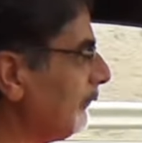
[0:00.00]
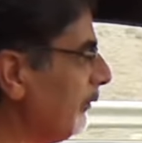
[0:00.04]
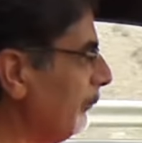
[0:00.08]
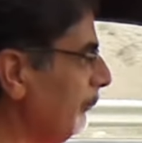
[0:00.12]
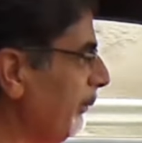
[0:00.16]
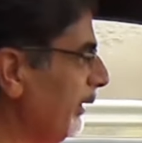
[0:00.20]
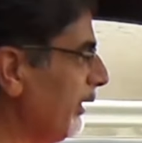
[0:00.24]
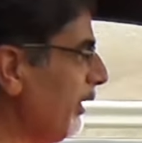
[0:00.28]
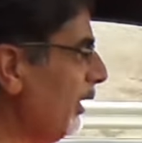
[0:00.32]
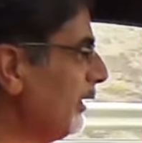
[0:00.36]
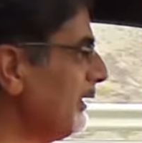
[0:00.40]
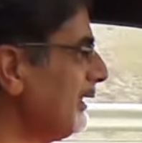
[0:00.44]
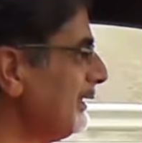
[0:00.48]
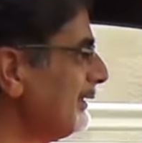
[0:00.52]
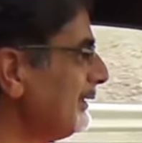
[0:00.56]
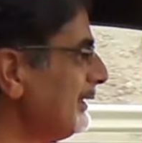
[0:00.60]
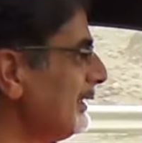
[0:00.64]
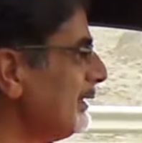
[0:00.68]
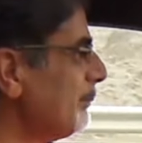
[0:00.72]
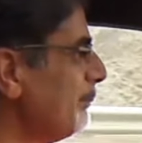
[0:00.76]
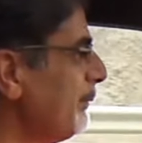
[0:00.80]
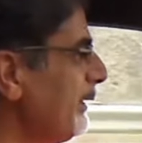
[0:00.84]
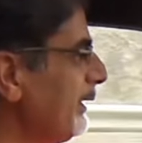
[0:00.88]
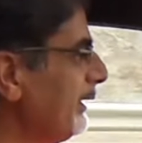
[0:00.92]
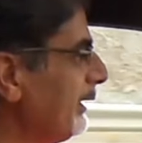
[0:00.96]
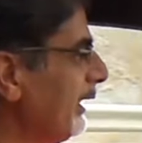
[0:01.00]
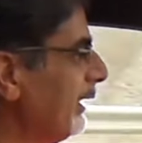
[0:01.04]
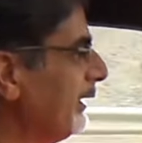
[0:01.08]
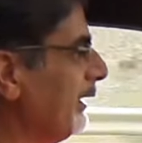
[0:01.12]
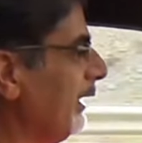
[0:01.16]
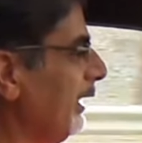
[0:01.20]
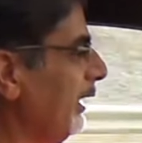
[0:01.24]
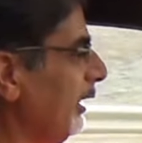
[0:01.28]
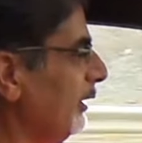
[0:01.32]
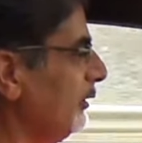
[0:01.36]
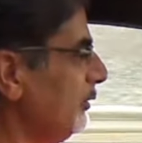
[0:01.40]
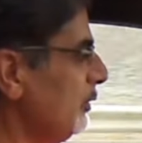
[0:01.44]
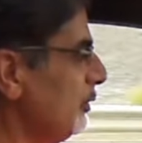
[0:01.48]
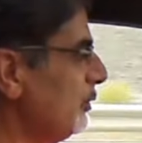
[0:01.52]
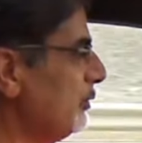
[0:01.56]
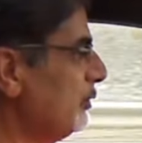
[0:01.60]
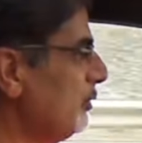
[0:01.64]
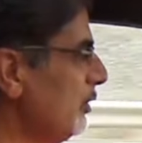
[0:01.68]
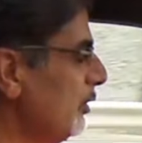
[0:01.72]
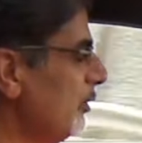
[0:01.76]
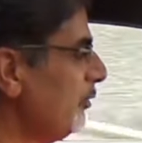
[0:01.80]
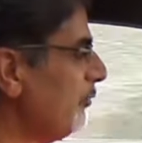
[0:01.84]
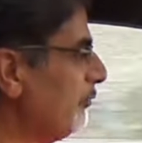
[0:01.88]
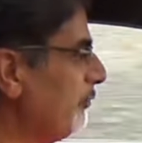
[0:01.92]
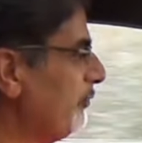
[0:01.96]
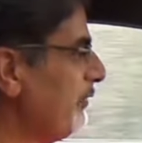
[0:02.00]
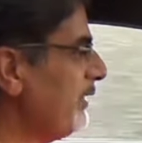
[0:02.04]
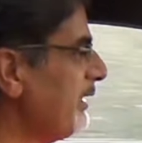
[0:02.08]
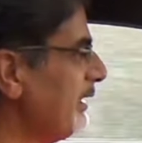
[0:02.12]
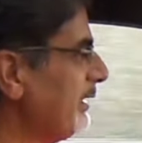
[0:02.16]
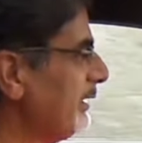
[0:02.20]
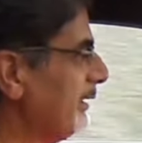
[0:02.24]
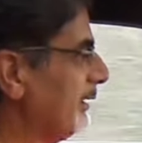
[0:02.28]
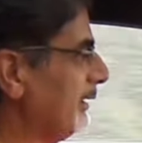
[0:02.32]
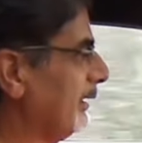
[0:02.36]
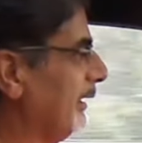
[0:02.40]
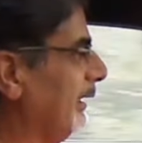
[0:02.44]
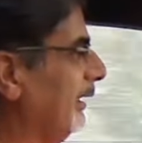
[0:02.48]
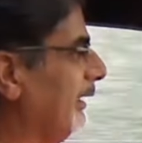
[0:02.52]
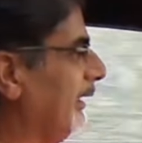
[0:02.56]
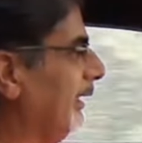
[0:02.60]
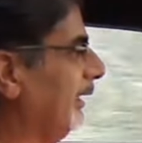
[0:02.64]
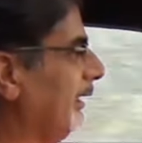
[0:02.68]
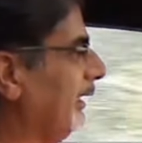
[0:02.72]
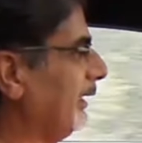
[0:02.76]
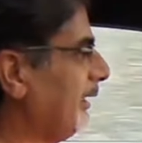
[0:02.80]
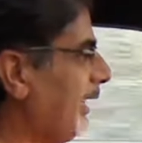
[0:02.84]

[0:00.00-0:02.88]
But honestly speaking, you do feel the